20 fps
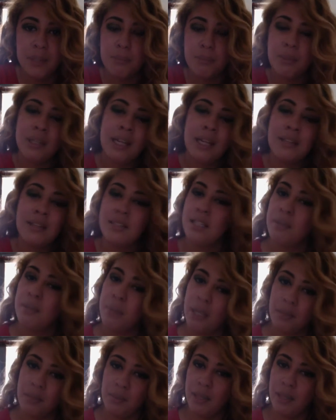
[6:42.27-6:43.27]
But that didn't
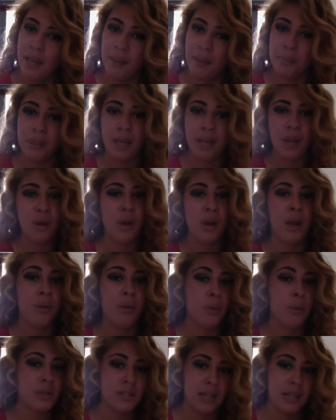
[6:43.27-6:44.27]
make me happy. I
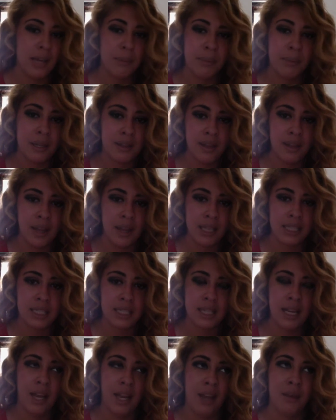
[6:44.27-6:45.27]
wasn't happy at the end.